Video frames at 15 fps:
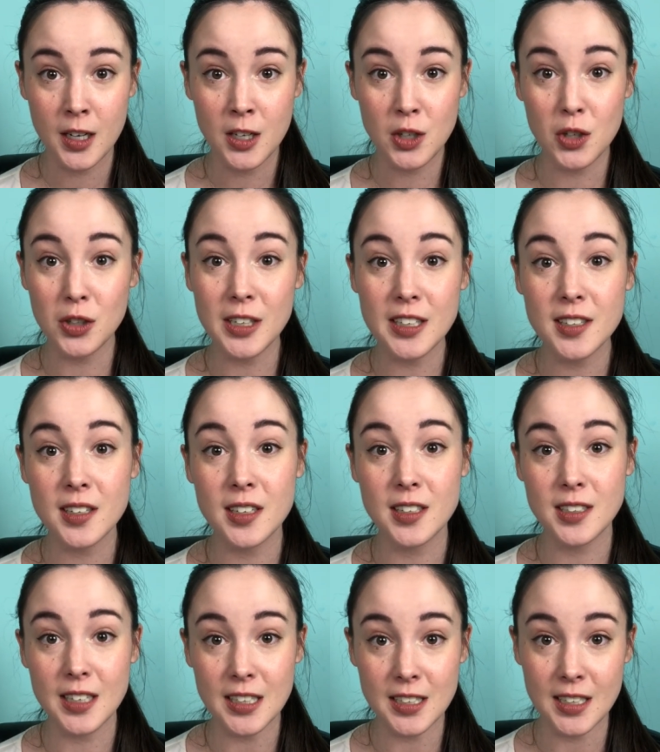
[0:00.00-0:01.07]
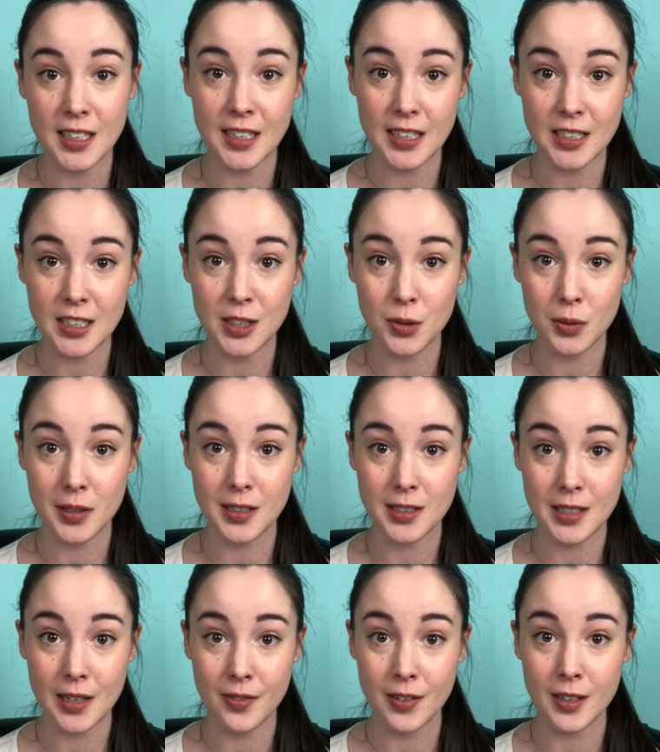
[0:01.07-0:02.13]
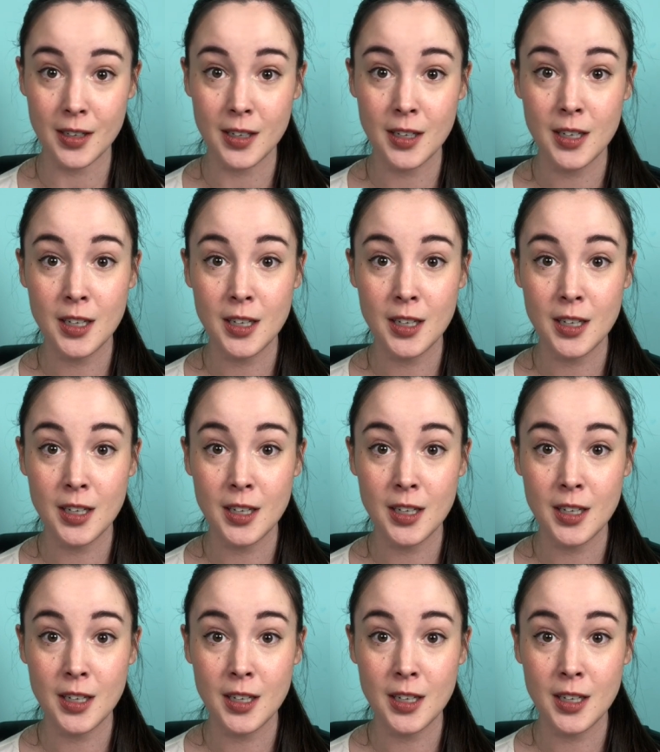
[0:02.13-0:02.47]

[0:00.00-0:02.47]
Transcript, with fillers: to less than a dozen in 1927,